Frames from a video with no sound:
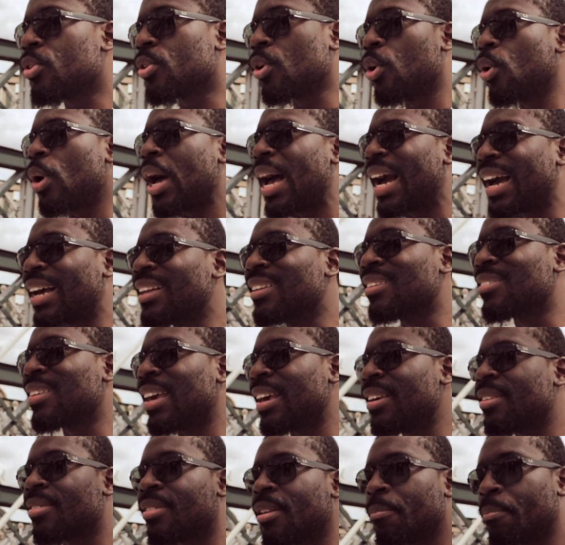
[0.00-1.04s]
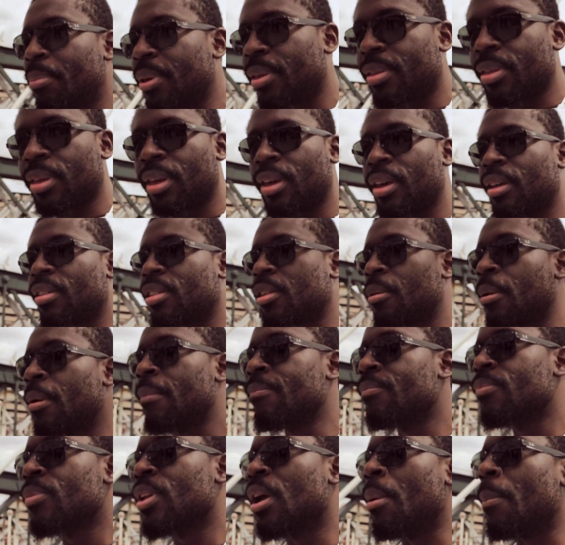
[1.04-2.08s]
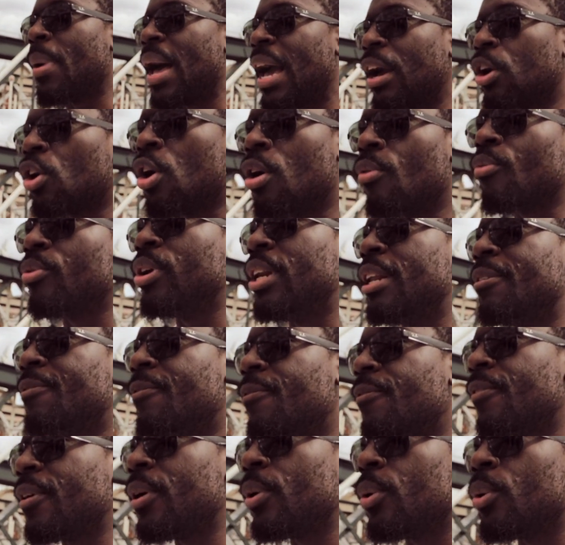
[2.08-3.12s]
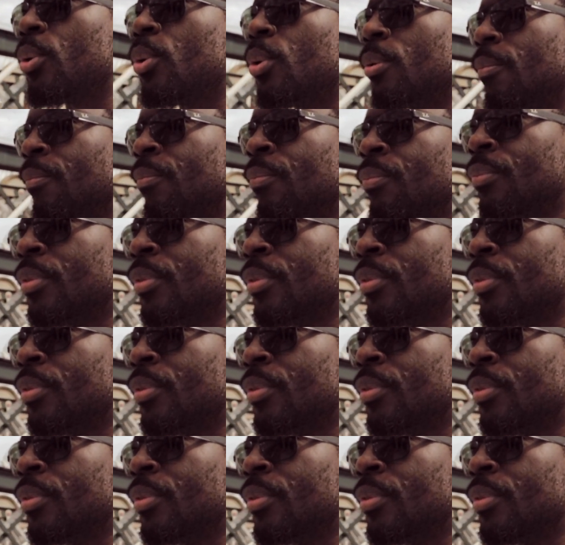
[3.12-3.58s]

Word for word: So I can taste the biscuits, but I can't really feel